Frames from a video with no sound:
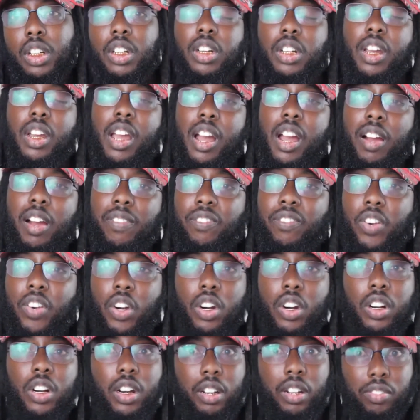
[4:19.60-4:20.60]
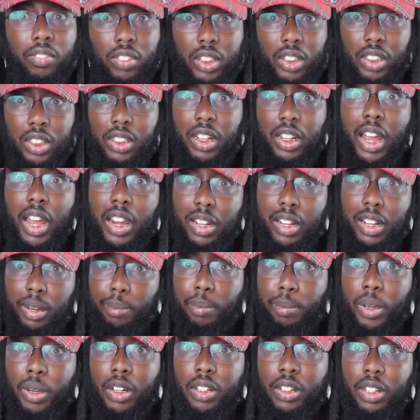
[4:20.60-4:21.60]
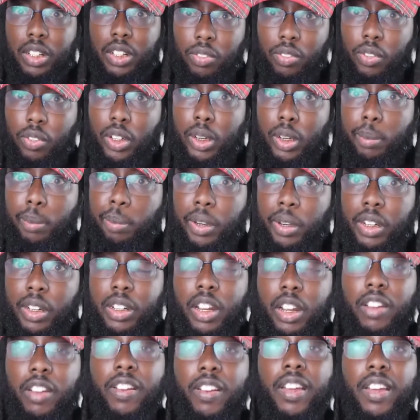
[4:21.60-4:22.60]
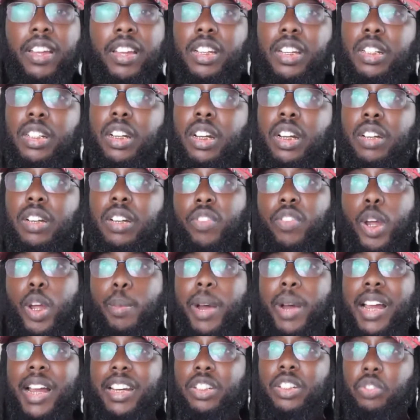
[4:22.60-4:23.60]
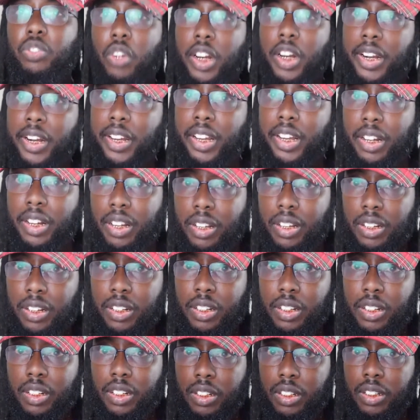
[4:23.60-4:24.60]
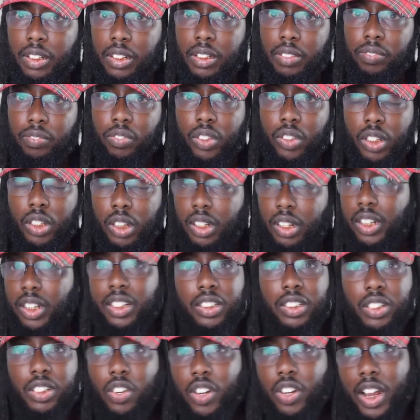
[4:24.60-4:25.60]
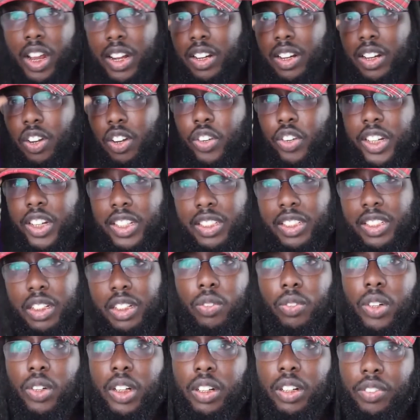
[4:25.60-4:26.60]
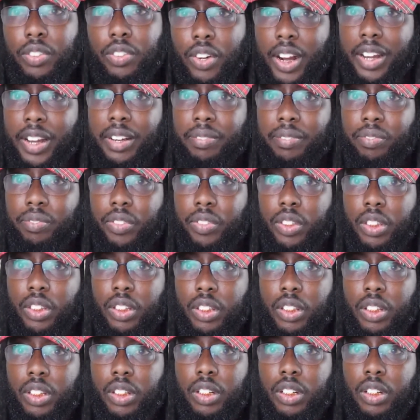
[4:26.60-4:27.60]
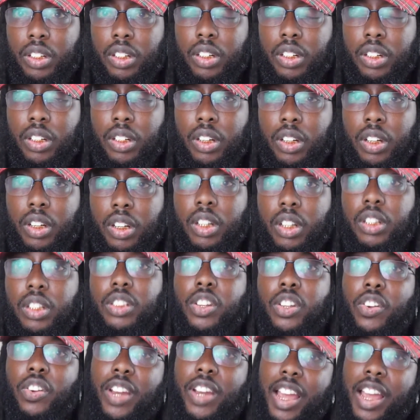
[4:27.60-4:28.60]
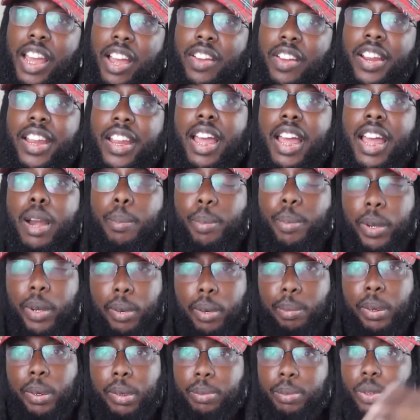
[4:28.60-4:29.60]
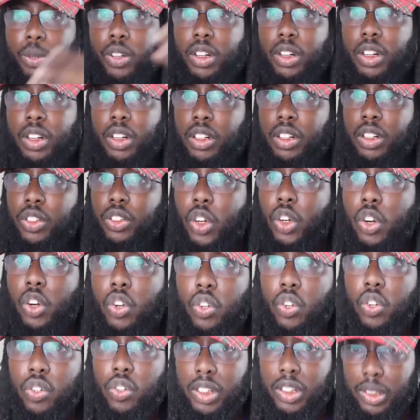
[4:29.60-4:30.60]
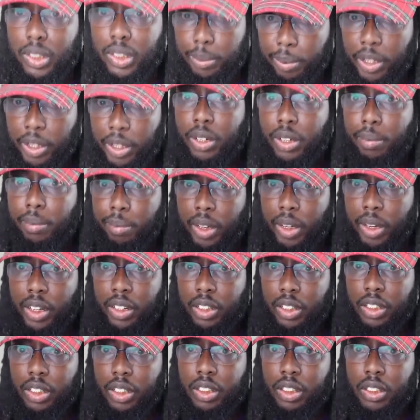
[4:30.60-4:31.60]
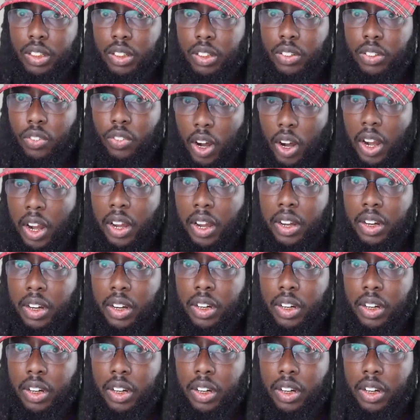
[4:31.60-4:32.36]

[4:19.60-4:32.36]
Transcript: How far, if this lightning bug can really pick up. Because look, nobody's running. Niggas don't got no reason to run, right? So now they got to put people in a controlled experiment, right?